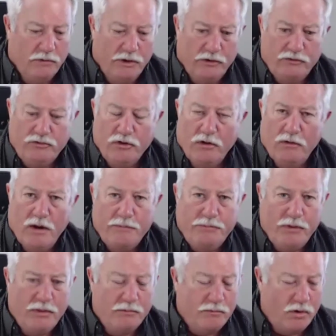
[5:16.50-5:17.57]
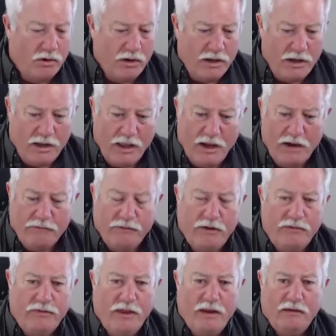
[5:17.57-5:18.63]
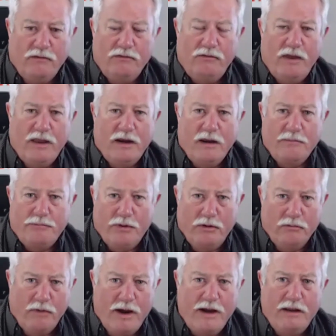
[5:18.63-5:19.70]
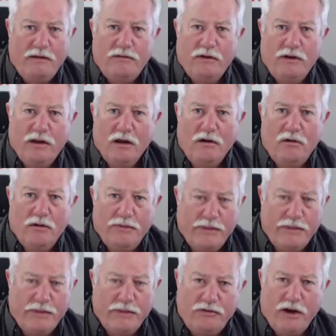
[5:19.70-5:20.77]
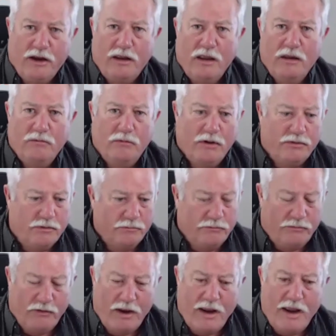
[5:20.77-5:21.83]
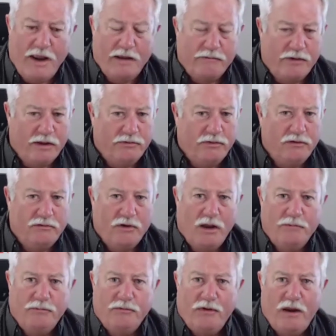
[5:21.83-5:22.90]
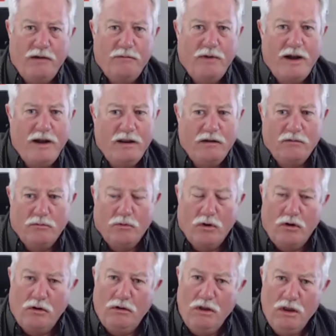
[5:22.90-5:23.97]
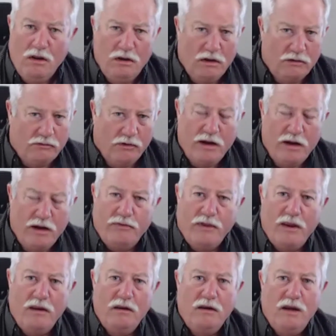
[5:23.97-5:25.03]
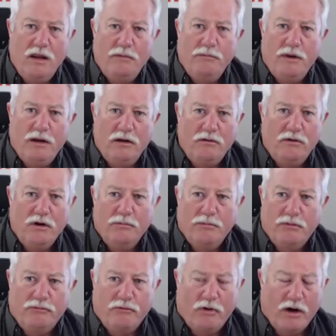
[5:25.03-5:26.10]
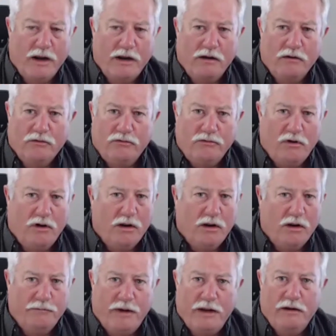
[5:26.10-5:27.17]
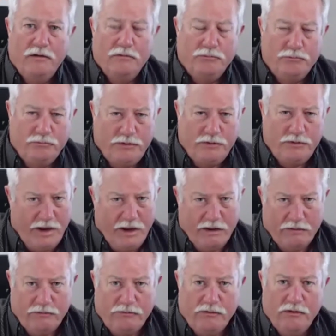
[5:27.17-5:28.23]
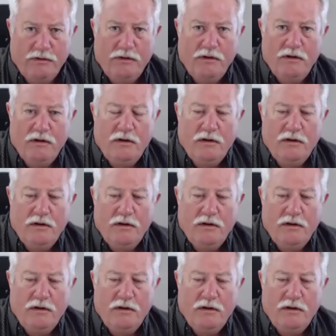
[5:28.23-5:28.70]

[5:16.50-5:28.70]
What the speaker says: When you show up in the morning, get everything set up and ready to go, and then check in with them. Say, hey, I've got the job site ready to roll. Is there anything you need me to do before I go start on my own tasks?